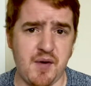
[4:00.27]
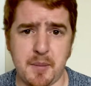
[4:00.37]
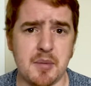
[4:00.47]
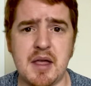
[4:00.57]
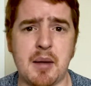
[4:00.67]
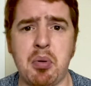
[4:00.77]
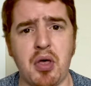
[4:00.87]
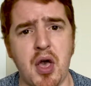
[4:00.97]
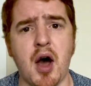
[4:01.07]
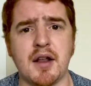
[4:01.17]
I'm going to be
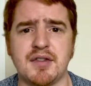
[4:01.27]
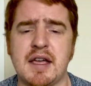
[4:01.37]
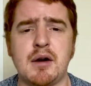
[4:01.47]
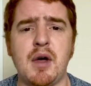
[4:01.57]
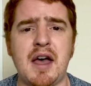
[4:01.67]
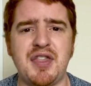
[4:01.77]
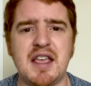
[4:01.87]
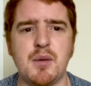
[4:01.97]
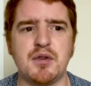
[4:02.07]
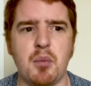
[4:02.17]
completely honest. Like, I think
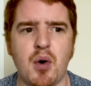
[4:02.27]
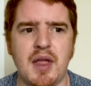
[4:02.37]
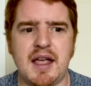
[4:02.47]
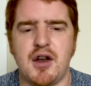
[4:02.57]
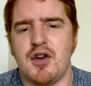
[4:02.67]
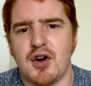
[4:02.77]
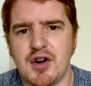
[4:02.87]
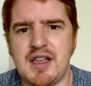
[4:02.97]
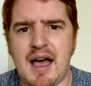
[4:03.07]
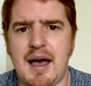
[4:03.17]
it was more like a
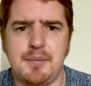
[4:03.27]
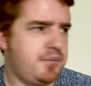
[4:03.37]
nerdy guy,